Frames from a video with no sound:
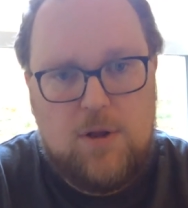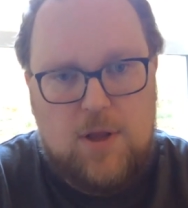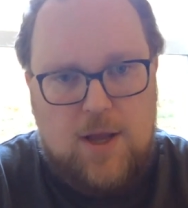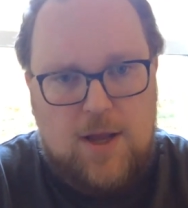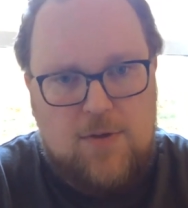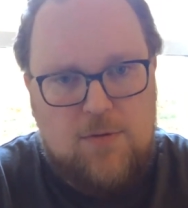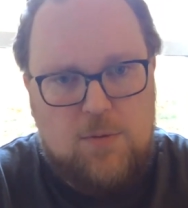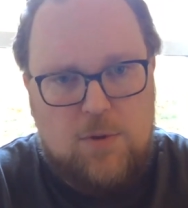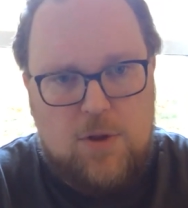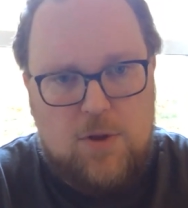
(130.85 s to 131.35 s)

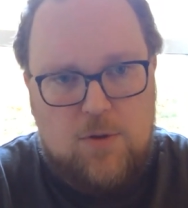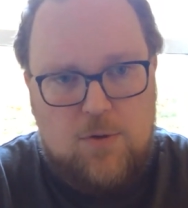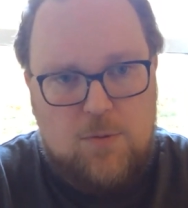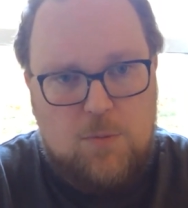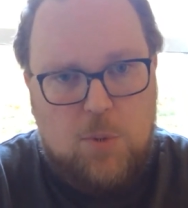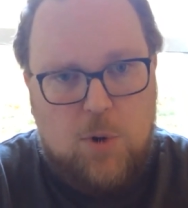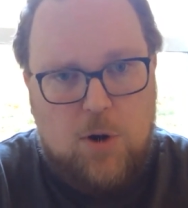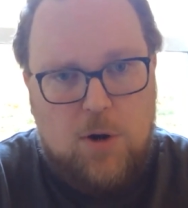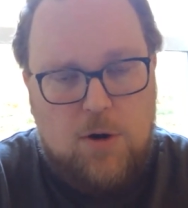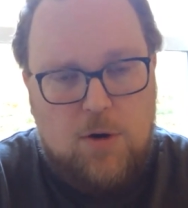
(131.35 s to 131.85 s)
That's what those
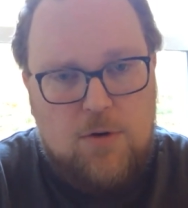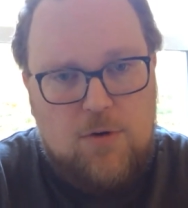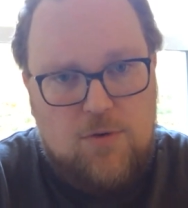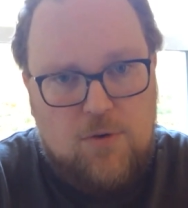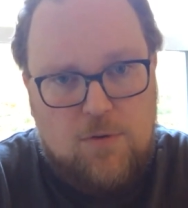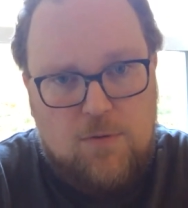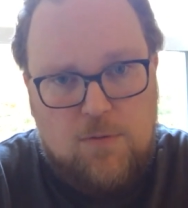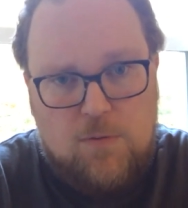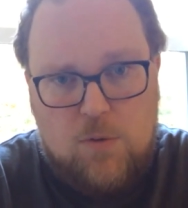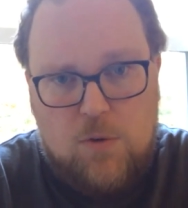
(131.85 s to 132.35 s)
partners
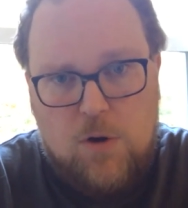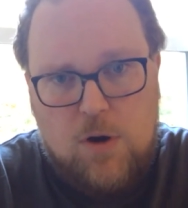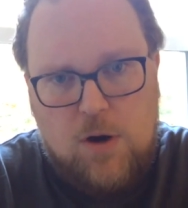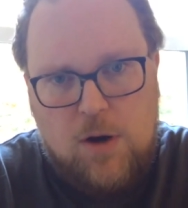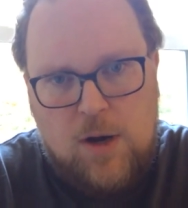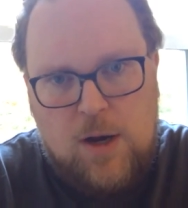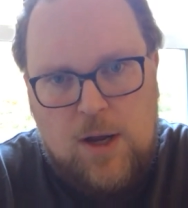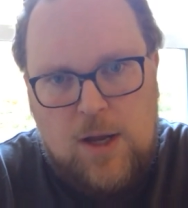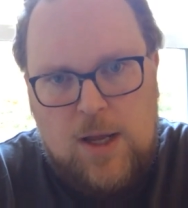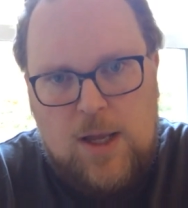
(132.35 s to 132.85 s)
are
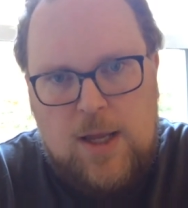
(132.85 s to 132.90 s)
for.